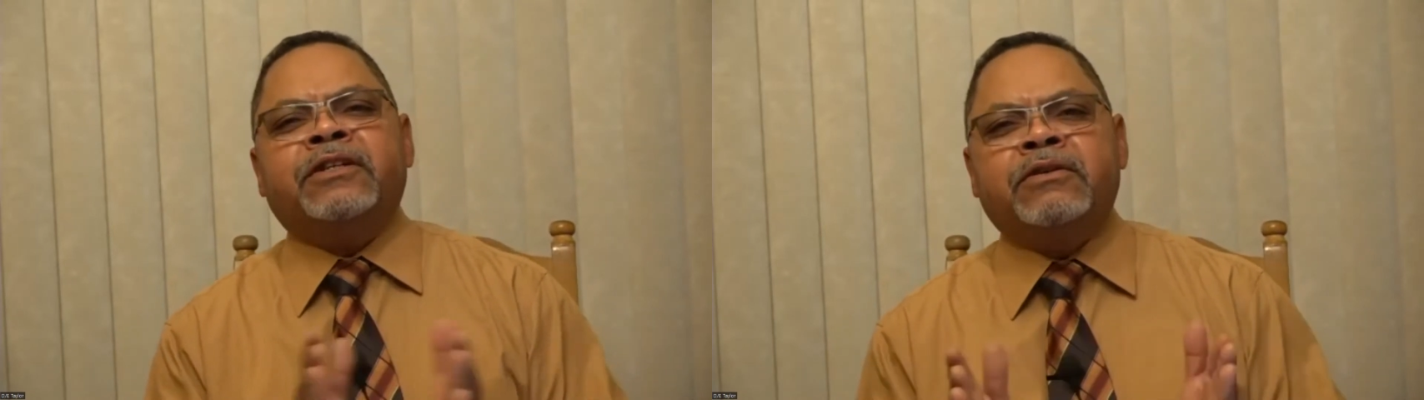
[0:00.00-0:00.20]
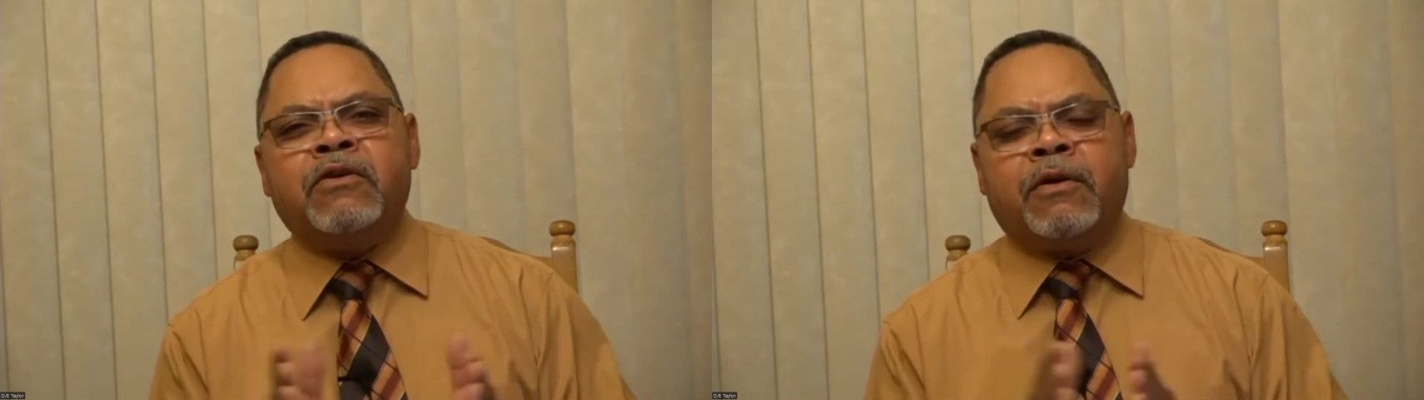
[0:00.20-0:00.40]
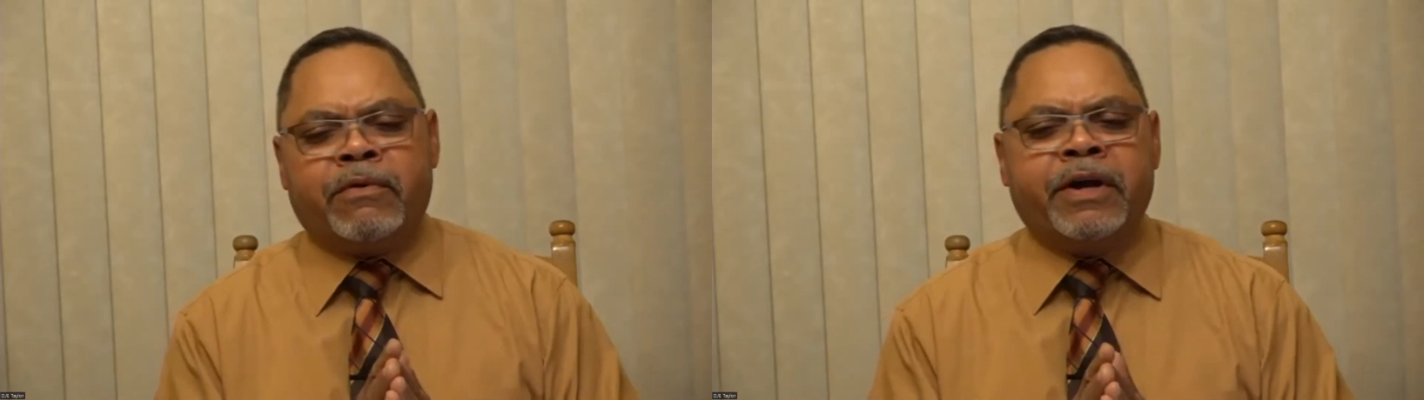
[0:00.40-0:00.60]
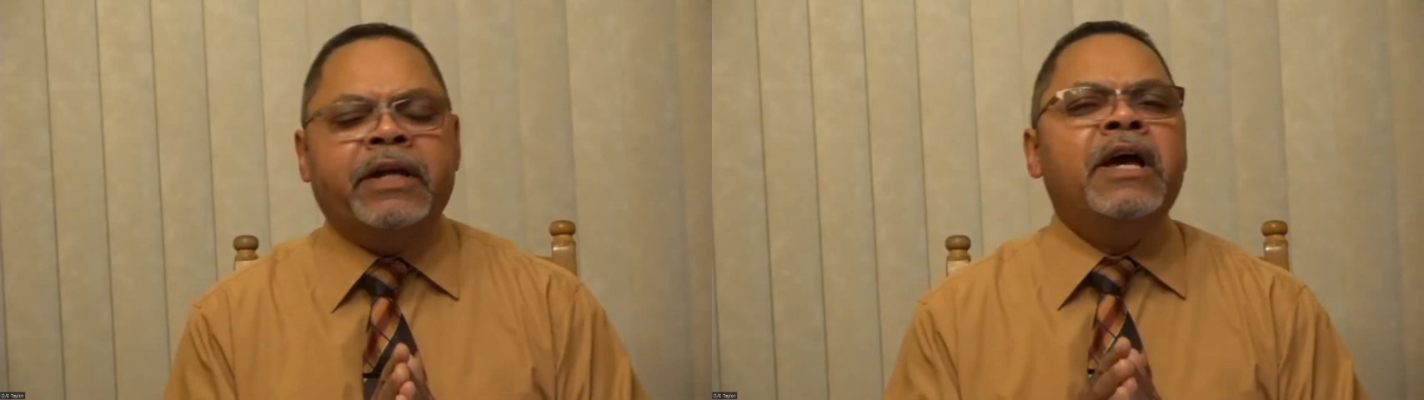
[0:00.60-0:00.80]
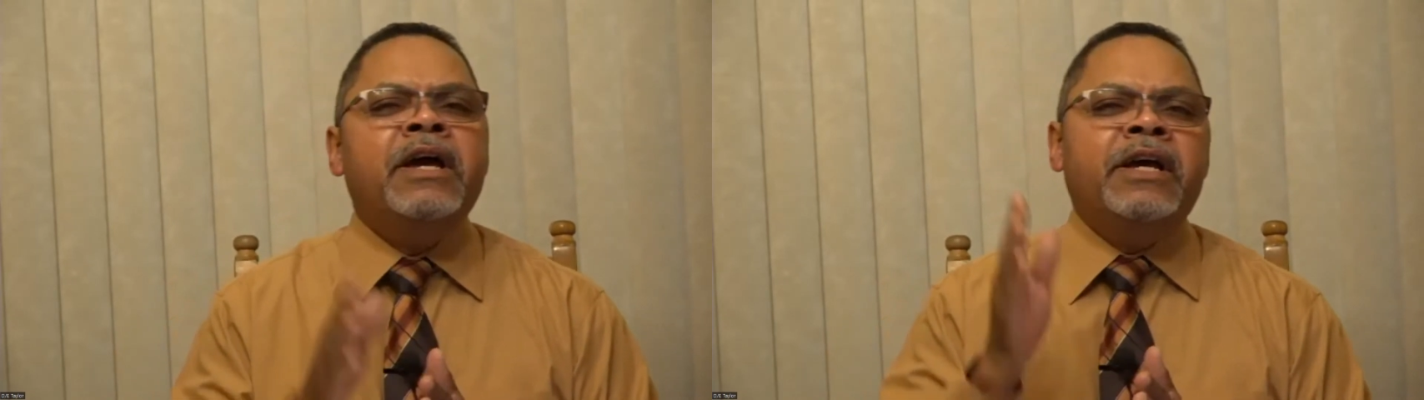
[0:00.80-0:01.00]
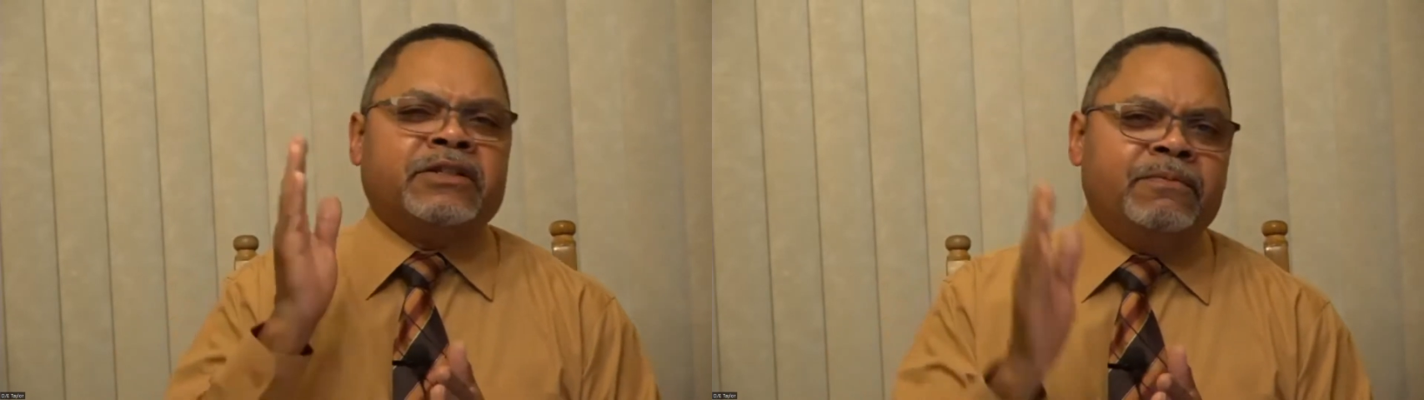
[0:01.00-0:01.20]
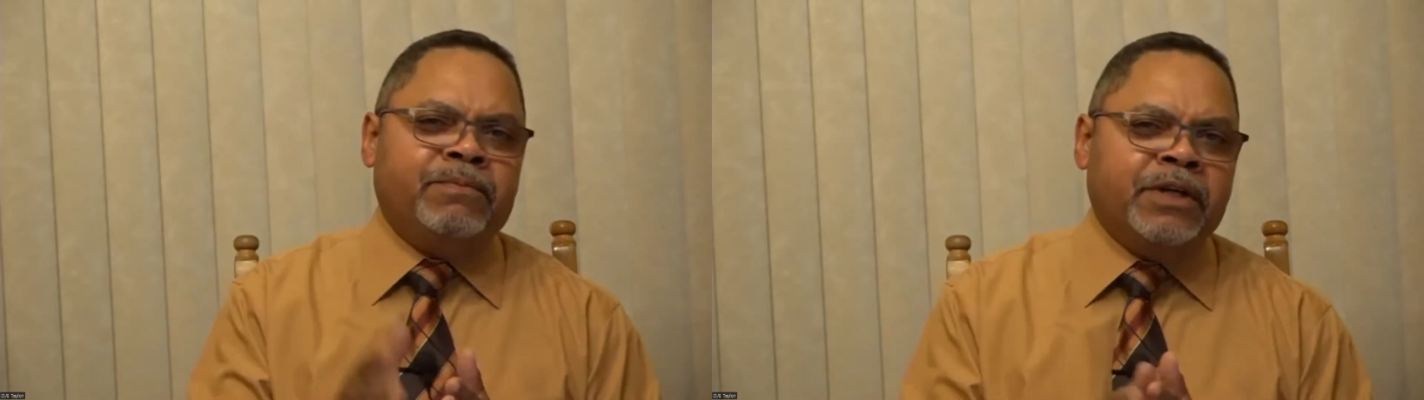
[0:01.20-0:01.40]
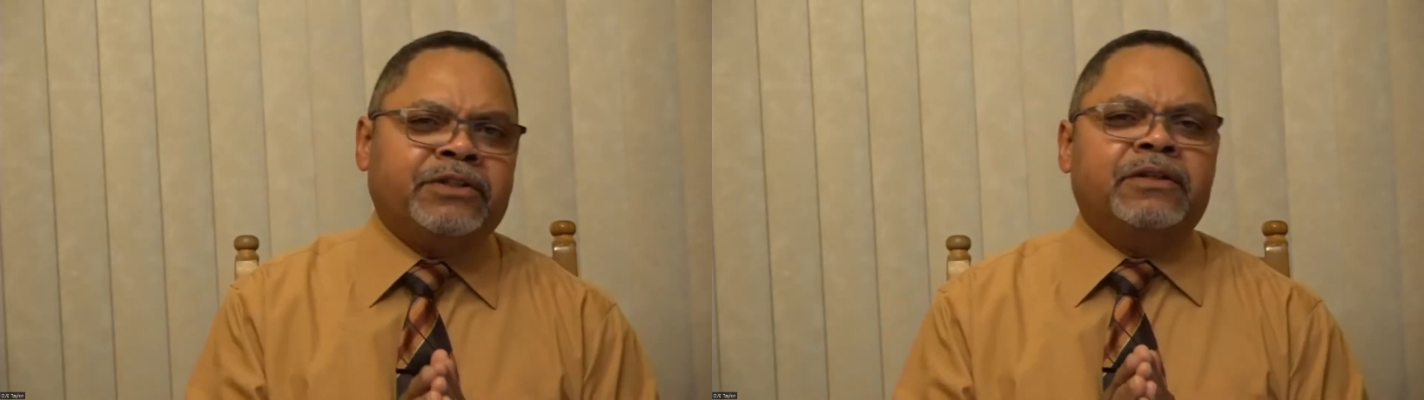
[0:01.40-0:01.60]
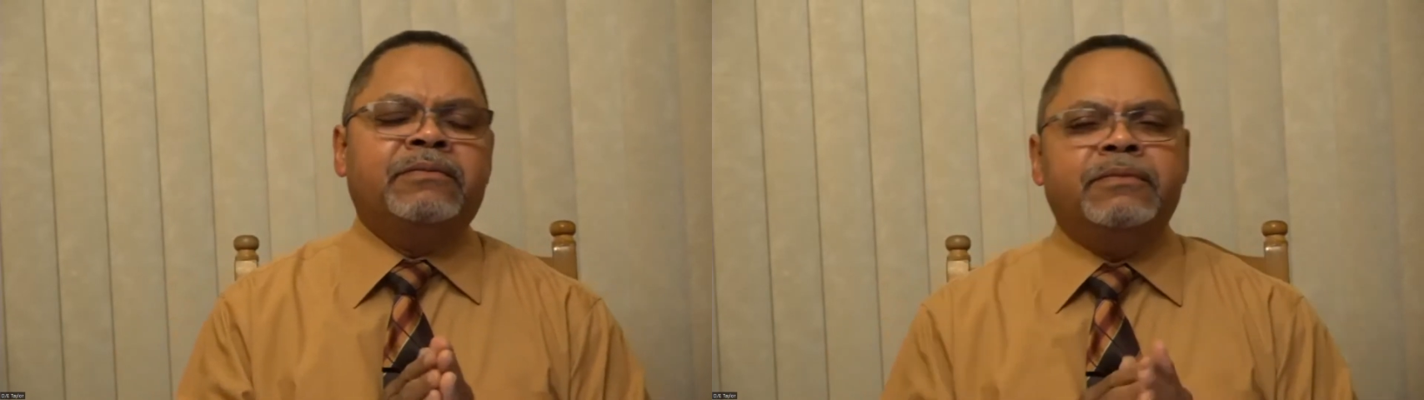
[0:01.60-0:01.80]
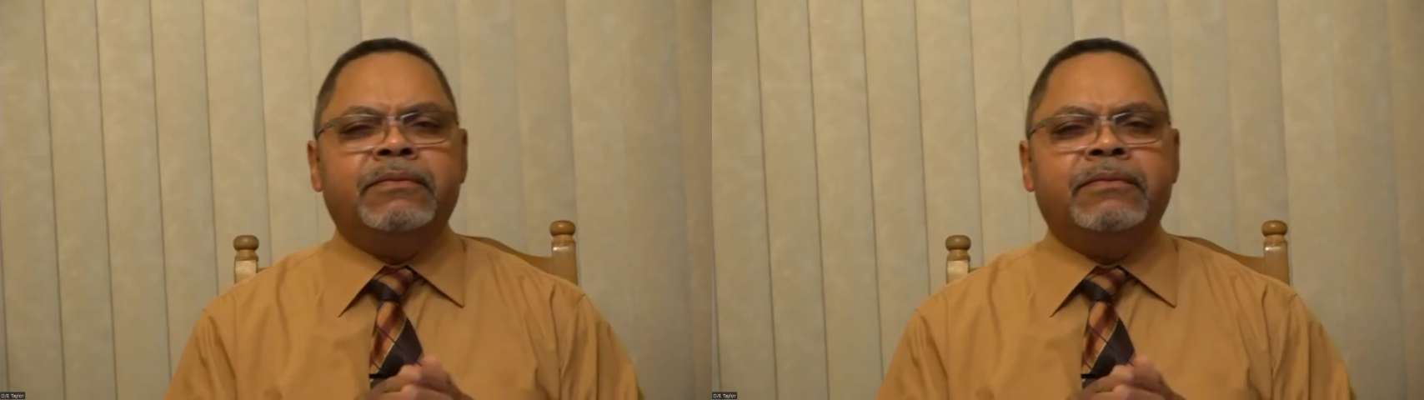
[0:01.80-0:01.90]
Incorporated. He's a bishop.